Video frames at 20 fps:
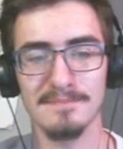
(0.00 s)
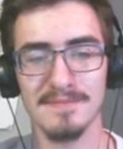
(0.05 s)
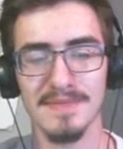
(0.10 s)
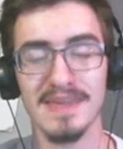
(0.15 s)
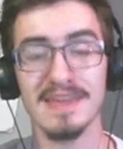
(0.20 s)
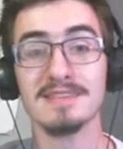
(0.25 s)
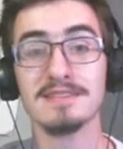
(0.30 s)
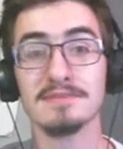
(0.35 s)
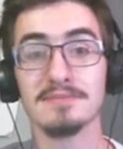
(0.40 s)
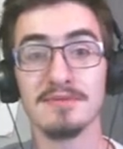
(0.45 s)

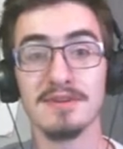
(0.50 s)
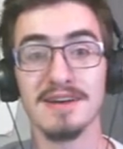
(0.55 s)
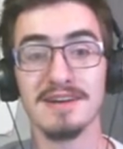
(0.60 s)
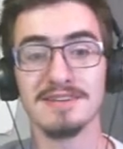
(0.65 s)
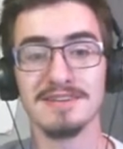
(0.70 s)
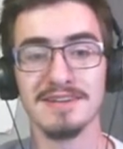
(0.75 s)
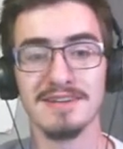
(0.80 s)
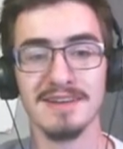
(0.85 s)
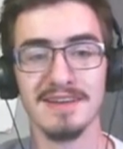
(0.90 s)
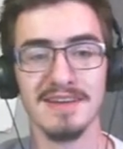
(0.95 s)

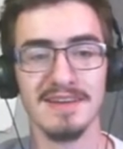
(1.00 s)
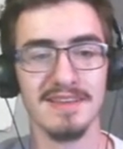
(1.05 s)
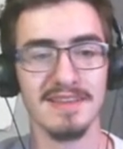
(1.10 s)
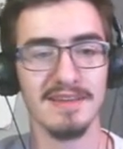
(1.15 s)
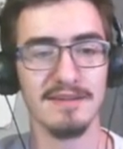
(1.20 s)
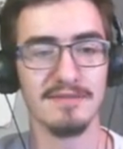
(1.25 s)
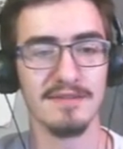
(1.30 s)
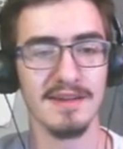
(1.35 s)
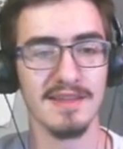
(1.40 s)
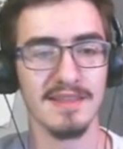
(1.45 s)
Inspiration.
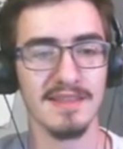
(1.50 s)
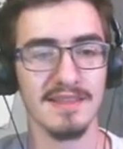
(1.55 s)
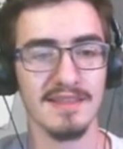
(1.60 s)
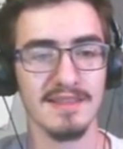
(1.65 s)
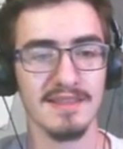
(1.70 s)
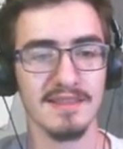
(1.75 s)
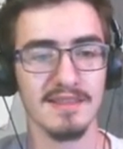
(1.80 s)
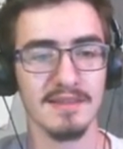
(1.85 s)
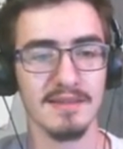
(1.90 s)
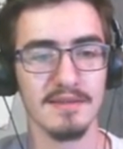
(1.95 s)
Different
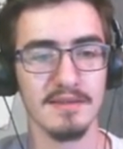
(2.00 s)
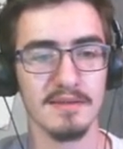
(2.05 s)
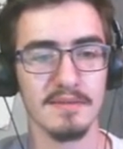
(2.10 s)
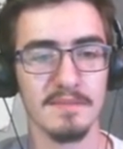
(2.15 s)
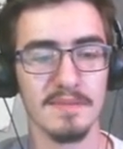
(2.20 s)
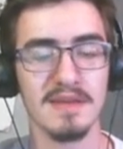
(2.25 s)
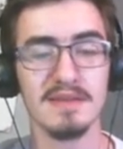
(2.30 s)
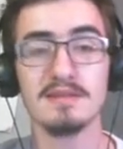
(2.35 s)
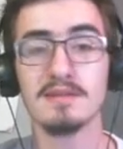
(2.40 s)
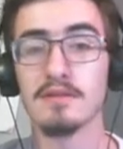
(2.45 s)

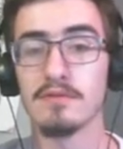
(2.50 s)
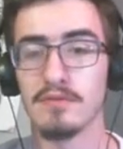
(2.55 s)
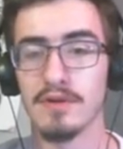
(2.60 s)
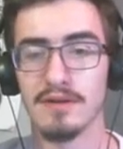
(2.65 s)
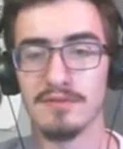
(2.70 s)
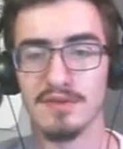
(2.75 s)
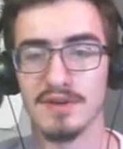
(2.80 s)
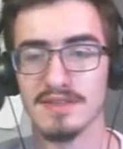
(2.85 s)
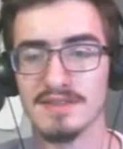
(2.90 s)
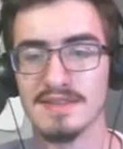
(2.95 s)
pieces of
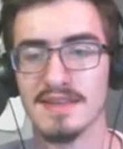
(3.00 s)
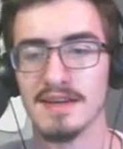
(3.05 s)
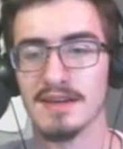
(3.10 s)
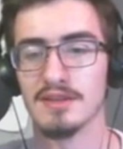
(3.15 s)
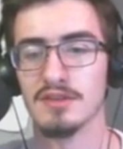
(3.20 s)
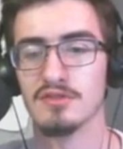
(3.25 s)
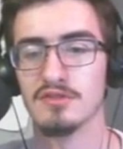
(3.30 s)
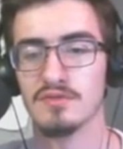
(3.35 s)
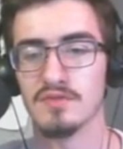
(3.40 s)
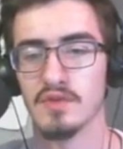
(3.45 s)
reference that I
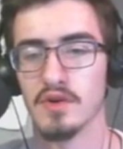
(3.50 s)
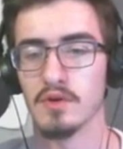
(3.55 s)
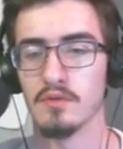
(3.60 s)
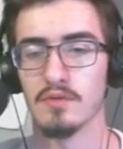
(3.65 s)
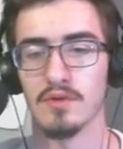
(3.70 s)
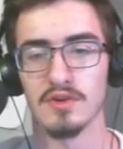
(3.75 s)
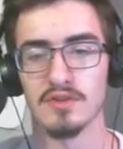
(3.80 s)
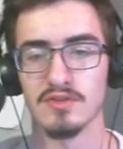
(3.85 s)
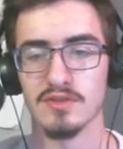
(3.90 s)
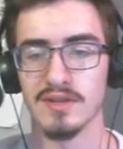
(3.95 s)
can use for
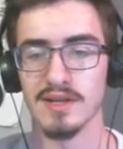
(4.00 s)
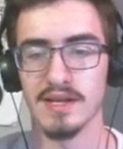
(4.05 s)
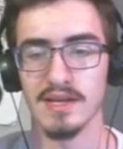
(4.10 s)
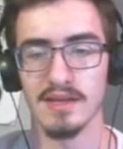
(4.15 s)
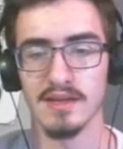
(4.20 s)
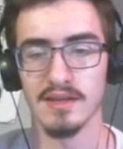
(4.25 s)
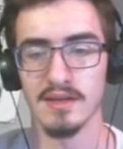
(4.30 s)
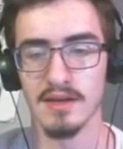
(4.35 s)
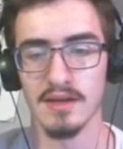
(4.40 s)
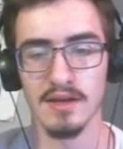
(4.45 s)
artwork. So
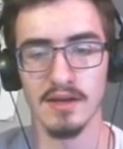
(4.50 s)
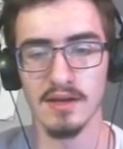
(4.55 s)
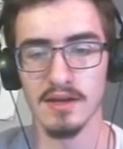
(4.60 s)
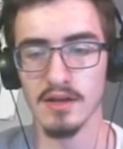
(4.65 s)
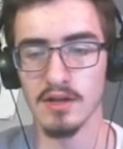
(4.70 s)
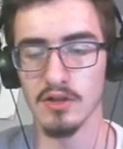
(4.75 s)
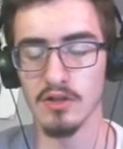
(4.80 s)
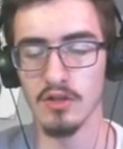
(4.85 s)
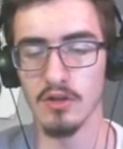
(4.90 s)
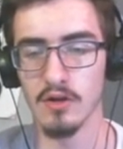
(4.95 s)
like,
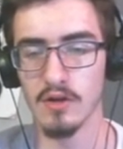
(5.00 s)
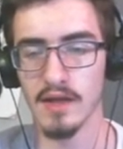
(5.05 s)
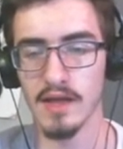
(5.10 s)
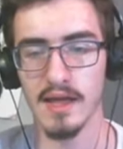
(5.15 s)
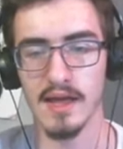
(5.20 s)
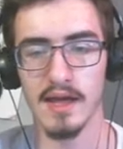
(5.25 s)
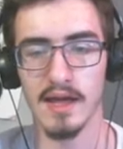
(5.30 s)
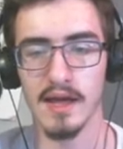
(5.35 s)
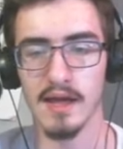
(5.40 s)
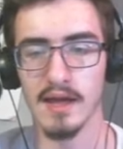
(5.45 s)
look
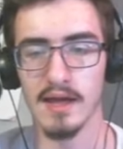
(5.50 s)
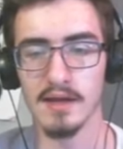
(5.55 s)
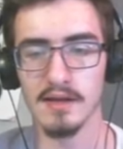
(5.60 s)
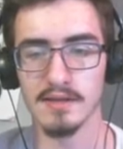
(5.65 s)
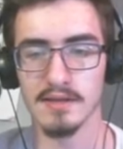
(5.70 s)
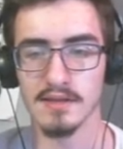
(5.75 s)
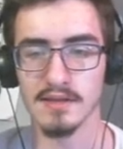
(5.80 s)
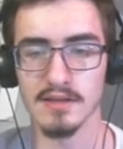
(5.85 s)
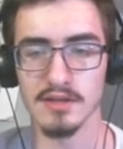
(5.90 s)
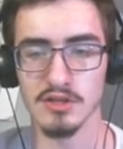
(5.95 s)

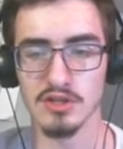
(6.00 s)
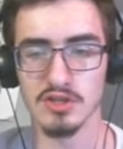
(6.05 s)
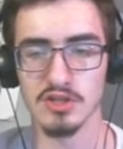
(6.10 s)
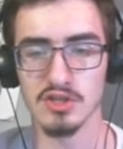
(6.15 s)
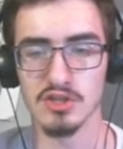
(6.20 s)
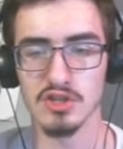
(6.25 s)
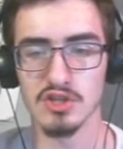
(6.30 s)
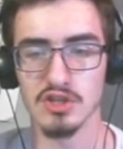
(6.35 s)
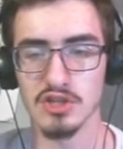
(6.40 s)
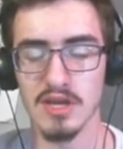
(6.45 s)
at the
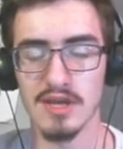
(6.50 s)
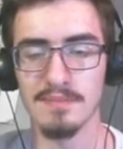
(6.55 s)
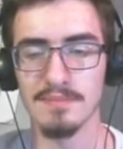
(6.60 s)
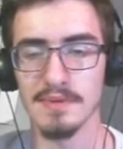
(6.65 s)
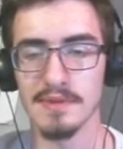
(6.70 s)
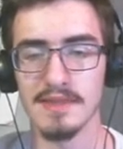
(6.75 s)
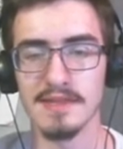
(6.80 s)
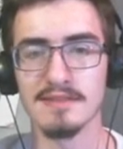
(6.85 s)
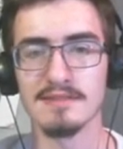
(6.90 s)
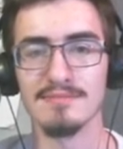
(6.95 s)

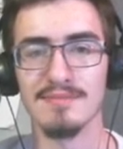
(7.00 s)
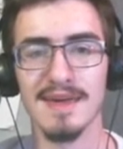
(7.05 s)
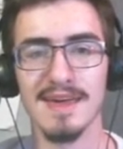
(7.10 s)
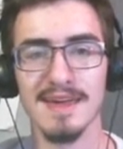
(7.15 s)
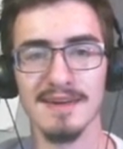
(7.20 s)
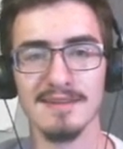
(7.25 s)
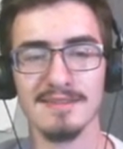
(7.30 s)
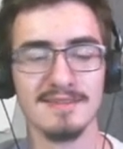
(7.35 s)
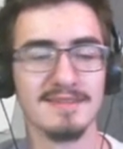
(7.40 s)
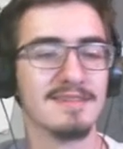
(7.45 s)
shape of this
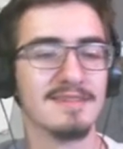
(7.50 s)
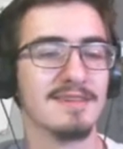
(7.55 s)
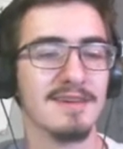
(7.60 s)
man,